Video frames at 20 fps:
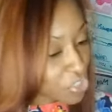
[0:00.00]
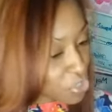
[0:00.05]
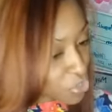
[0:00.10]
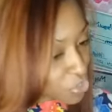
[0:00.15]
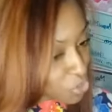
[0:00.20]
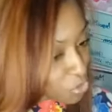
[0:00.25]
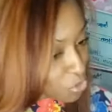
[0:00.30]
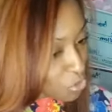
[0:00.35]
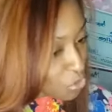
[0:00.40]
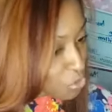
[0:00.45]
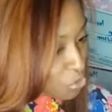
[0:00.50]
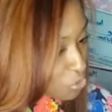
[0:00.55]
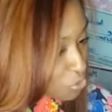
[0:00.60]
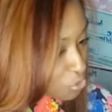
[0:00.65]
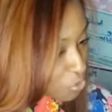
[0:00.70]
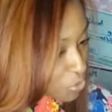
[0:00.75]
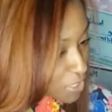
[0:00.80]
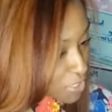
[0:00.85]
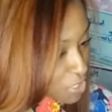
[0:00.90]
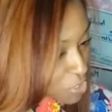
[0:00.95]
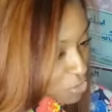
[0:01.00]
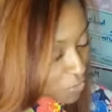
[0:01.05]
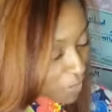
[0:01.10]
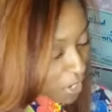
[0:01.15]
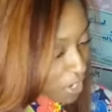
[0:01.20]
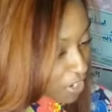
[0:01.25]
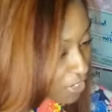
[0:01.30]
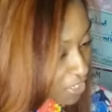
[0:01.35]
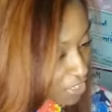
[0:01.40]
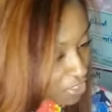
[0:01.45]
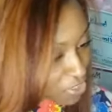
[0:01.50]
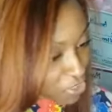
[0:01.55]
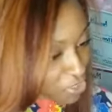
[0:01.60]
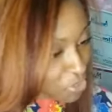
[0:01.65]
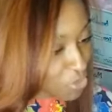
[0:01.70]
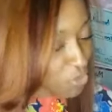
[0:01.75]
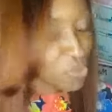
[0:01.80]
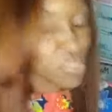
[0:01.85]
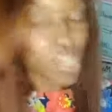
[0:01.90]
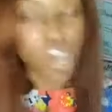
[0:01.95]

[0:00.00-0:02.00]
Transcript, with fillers: you, inspiring you to